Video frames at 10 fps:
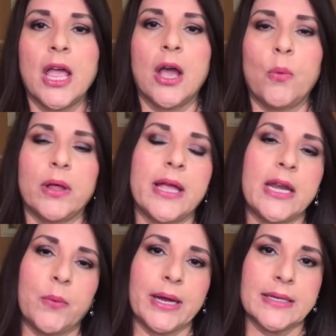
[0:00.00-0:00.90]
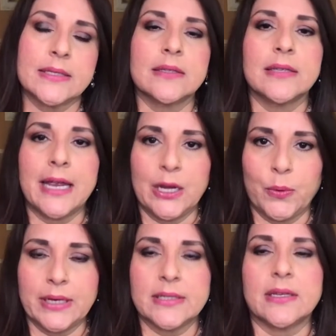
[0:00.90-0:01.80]
Well, anyways,
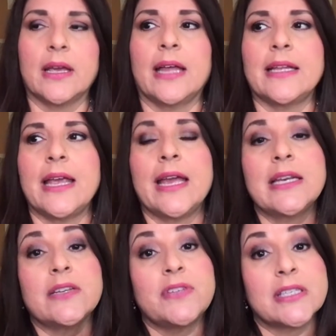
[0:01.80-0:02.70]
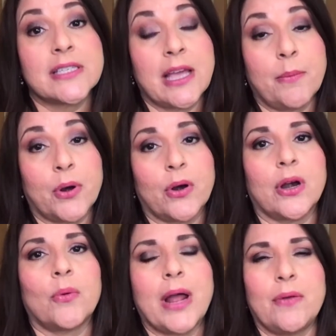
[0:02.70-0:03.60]
anyways, at the end of December
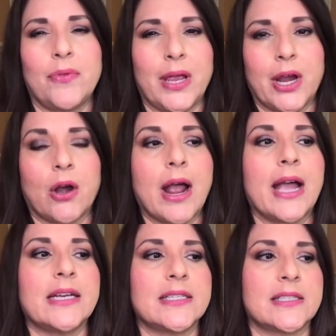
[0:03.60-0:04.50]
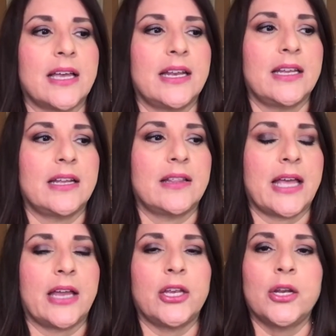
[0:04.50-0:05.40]
around there, I decided
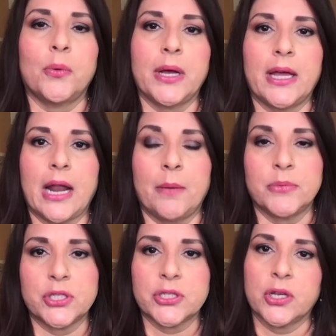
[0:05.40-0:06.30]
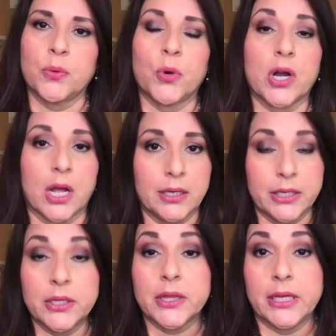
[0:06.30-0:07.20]
that, you know what, I'm just going to work on
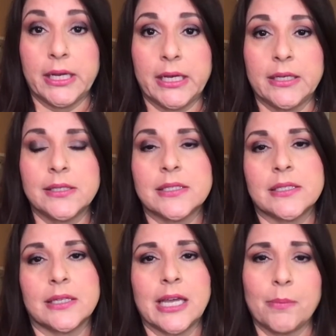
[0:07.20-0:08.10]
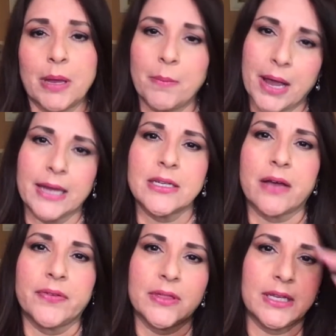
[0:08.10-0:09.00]
little things to get my mind
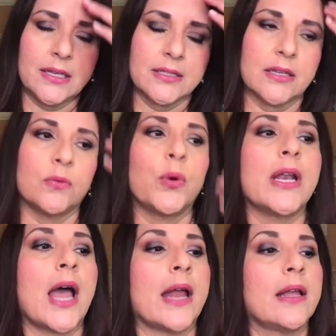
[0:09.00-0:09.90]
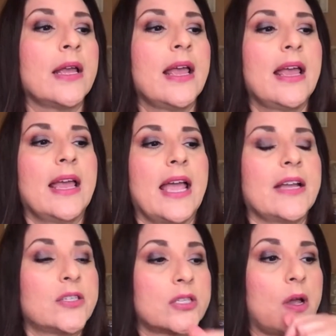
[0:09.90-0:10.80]
off of things and whatnot.
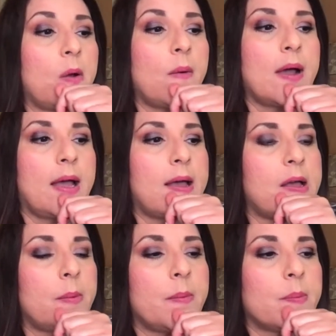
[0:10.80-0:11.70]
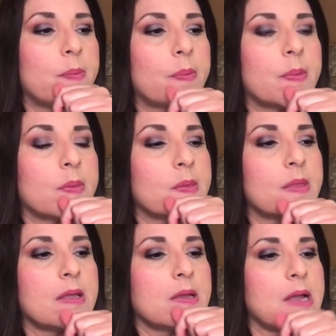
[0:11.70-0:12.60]
And so um,
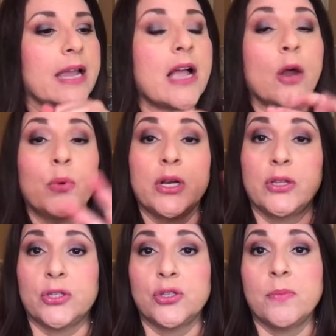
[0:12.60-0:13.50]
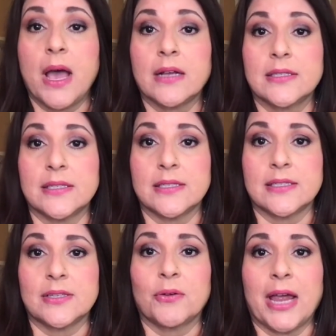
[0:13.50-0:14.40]
I got rid of the two
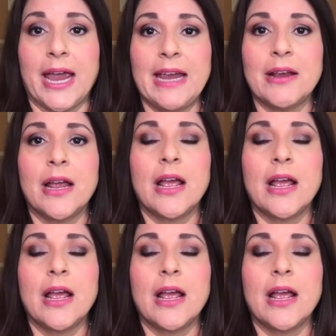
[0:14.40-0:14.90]
boxes, okay?